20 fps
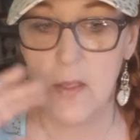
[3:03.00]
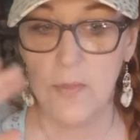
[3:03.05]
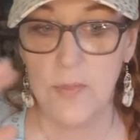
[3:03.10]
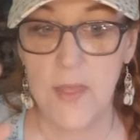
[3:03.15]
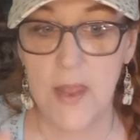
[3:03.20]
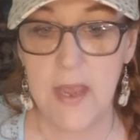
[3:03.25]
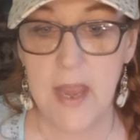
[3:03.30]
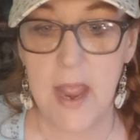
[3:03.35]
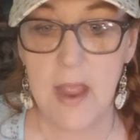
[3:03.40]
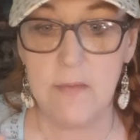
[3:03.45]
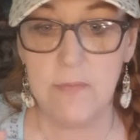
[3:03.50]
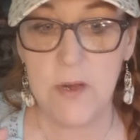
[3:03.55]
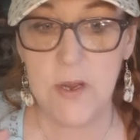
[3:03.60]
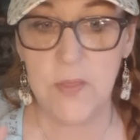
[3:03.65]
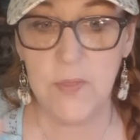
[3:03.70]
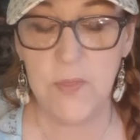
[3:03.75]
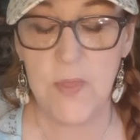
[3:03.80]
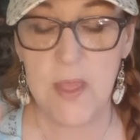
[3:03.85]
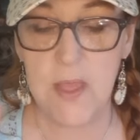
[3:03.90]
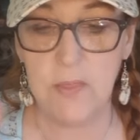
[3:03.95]
that
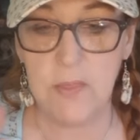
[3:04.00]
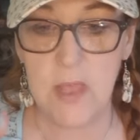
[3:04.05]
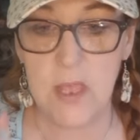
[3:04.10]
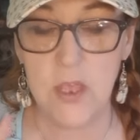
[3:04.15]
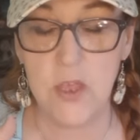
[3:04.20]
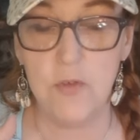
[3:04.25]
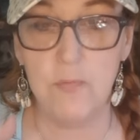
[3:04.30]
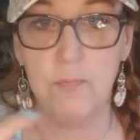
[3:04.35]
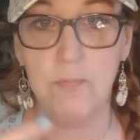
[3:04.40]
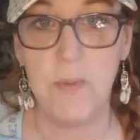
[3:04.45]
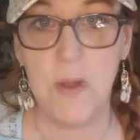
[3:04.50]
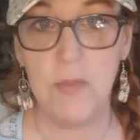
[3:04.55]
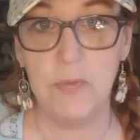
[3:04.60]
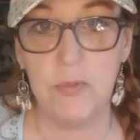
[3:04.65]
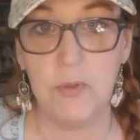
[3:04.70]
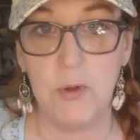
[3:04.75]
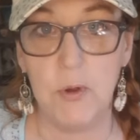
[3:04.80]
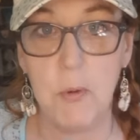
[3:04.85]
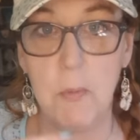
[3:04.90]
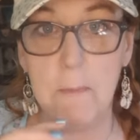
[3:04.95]
everything that you've been
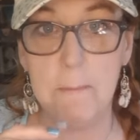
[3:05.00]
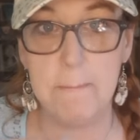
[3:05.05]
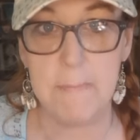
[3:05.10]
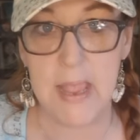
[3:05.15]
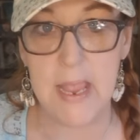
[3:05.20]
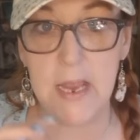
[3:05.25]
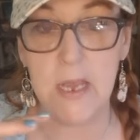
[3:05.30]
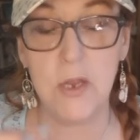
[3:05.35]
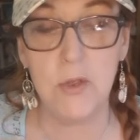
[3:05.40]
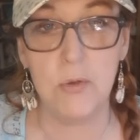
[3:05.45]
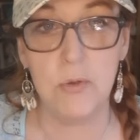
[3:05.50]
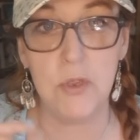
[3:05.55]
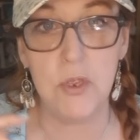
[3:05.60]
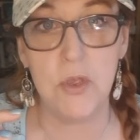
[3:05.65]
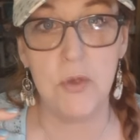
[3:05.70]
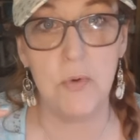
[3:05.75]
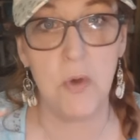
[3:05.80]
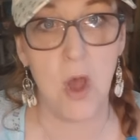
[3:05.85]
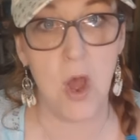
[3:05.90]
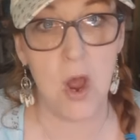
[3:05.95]
through made who
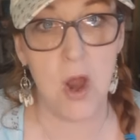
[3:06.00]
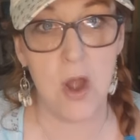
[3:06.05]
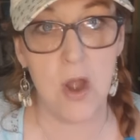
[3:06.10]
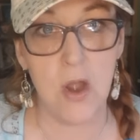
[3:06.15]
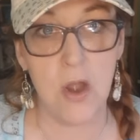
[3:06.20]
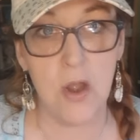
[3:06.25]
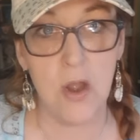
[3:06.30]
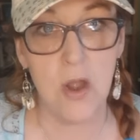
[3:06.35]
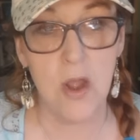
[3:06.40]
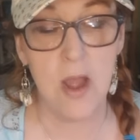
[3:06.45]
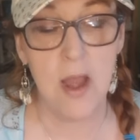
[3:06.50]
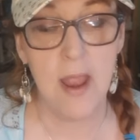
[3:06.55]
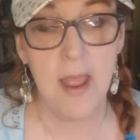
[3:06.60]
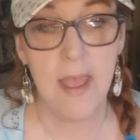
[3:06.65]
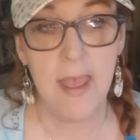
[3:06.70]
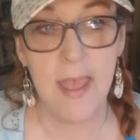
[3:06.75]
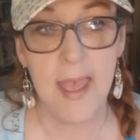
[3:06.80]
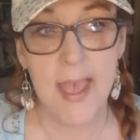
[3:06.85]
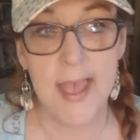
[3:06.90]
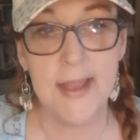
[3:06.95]
you are.
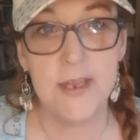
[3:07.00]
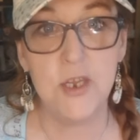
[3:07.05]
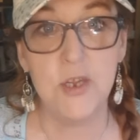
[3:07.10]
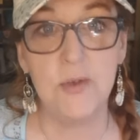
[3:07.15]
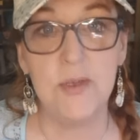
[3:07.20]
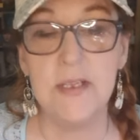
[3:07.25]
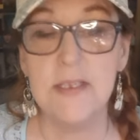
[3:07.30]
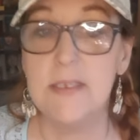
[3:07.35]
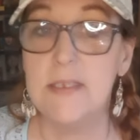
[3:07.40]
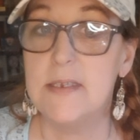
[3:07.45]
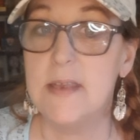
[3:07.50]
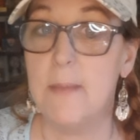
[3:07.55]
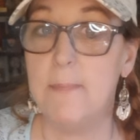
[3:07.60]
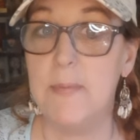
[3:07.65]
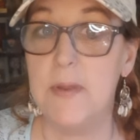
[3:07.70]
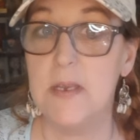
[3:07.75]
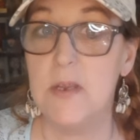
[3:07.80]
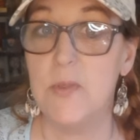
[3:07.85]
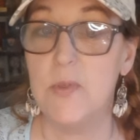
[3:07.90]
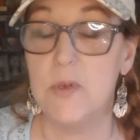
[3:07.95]
And you can step
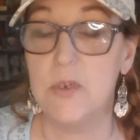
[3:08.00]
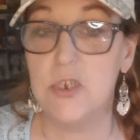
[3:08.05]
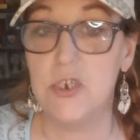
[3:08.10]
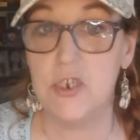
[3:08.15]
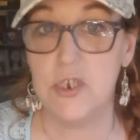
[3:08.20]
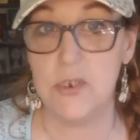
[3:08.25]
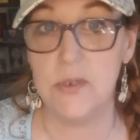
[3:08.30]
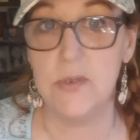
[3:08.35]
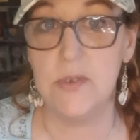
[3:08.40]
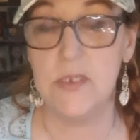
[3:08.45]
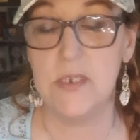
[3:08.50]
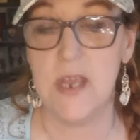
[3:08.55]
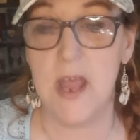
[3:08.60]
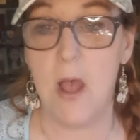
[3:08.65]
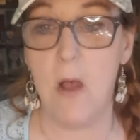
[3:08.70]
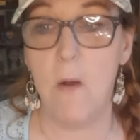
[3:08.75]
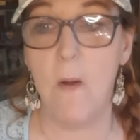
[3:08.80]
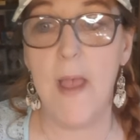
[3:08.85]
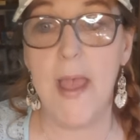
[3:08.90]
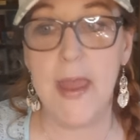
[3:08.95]
into those shoes
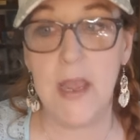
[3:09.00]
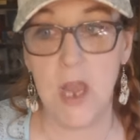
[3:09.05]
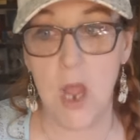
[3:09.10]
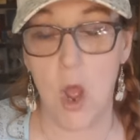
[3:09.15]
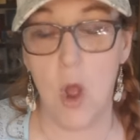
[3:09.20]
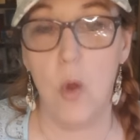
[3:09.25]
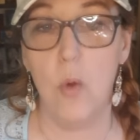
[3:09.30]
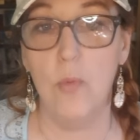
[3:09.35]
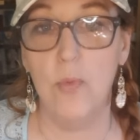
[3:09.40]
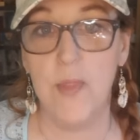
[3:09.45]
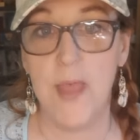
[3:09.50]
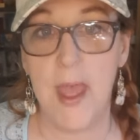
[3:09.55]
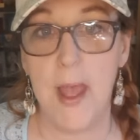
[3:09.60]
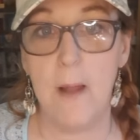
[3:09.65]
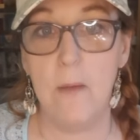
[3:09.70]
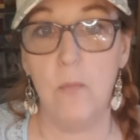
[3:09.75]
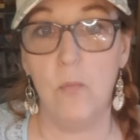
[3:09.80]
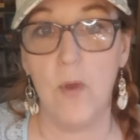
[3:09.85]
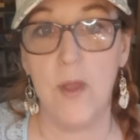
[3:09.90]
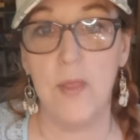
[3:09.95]
now and own that
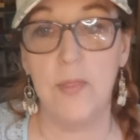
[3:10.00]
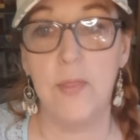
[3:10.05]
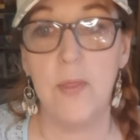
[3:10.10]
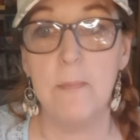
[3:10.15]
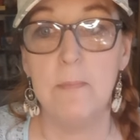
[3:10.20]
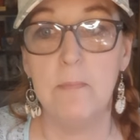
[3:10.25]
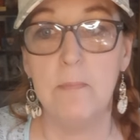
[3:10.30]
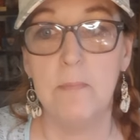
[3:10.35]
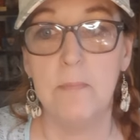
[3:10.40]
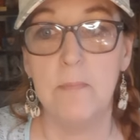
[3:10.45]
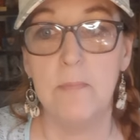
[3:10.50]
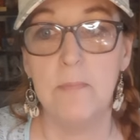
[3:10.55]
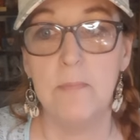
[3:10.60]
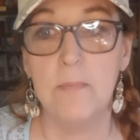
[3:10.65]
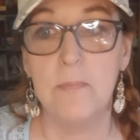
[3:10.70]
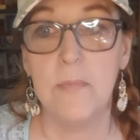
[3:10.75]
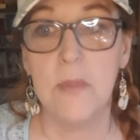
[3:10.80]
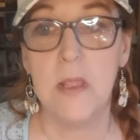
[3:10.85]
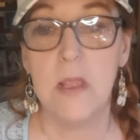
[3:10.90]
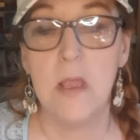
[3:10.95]
with,
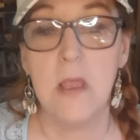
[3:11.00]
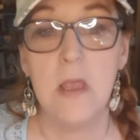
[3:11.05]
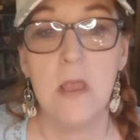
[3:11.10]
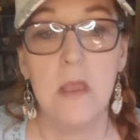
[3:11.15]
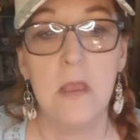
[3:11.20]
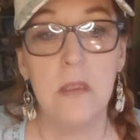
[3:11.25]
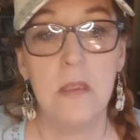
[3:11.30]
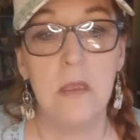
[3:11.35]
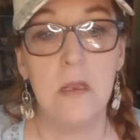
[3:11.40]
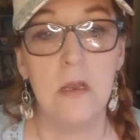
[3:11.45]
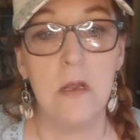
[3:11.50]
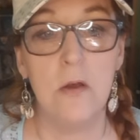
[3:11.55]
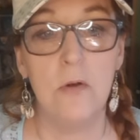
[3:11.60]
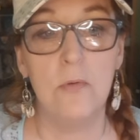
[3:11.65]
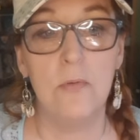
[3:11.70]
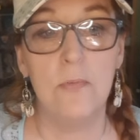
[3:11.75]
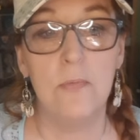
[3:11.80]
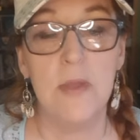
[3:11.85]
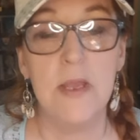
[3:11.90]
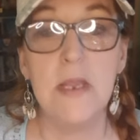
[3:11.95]
you
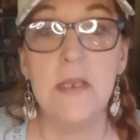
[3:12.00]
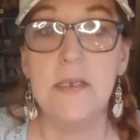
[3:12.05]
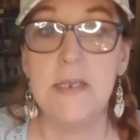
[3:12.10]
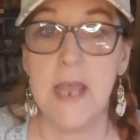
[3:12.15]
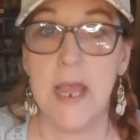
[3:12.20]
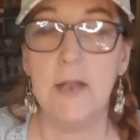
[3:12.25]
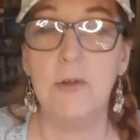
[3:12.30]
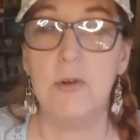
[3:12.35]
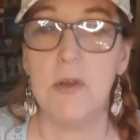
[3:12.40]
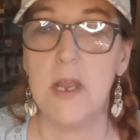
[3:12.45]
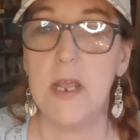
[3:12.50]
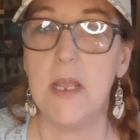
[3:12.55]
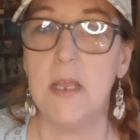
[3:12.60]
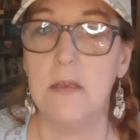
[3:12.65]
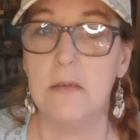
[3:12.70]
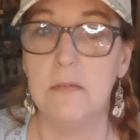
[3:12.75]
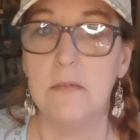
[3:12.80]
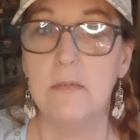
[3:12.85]
know, integrity.